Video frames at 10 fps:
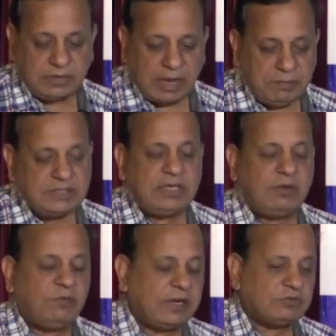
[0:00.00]
damaging
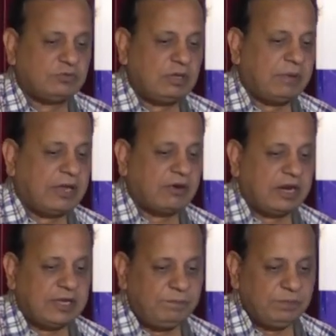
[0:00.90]
effects on the
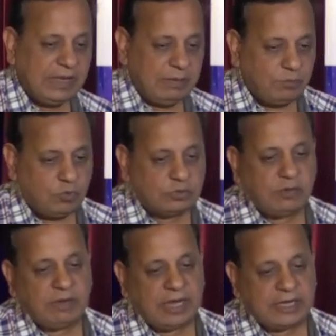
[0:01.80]
myocardium because
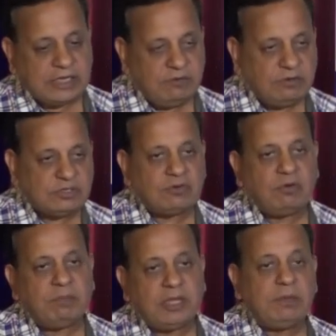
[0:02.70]
of activation
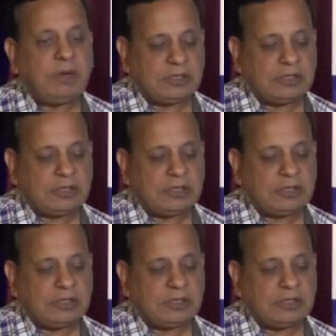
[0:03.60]
of many